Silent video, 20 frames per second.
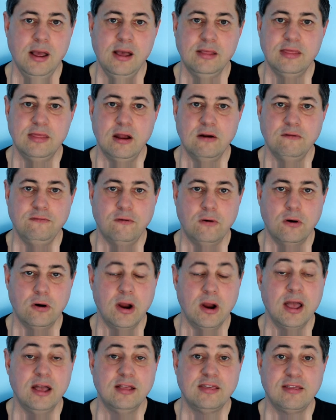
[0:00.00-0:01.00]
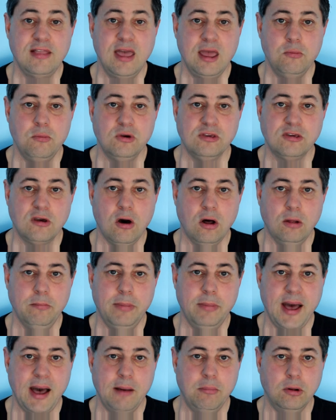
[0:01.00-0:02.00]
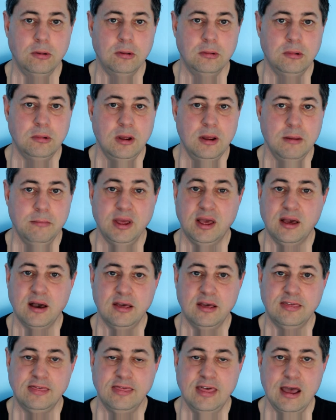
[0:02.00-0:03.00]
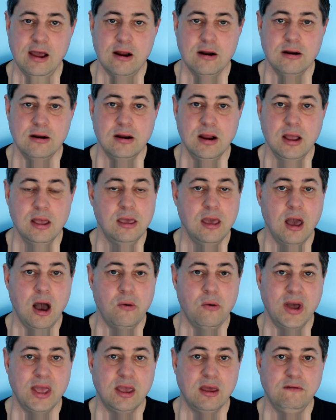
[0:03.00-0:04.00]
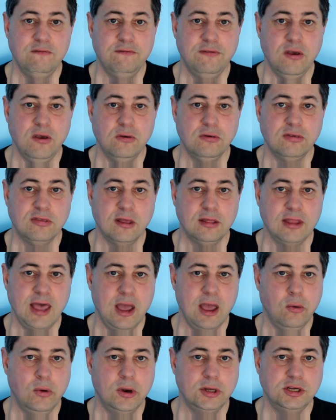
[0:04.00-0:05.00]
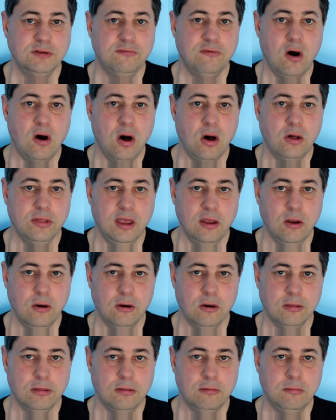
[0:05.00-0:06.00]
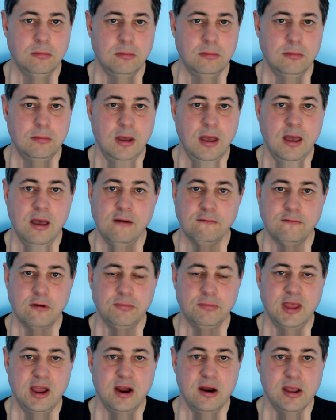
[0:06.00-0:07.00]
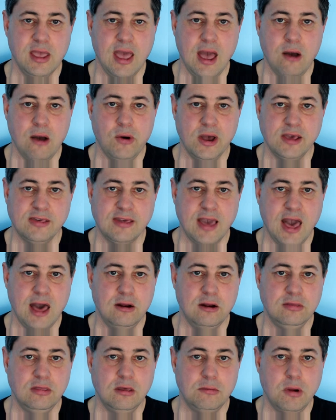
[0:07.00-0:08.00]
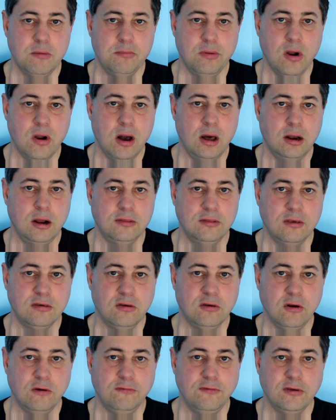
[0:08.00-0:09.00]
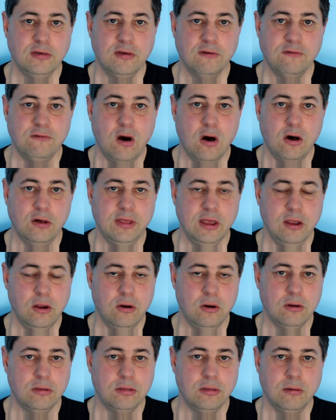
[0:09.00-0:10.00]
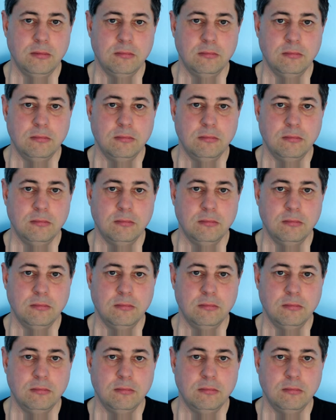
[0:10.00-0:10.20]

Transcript: Therefore its name was called Babel, because there Yahweh confused the language of all the earth. From there Yahweh scattered them abroad on the surface of all the earth.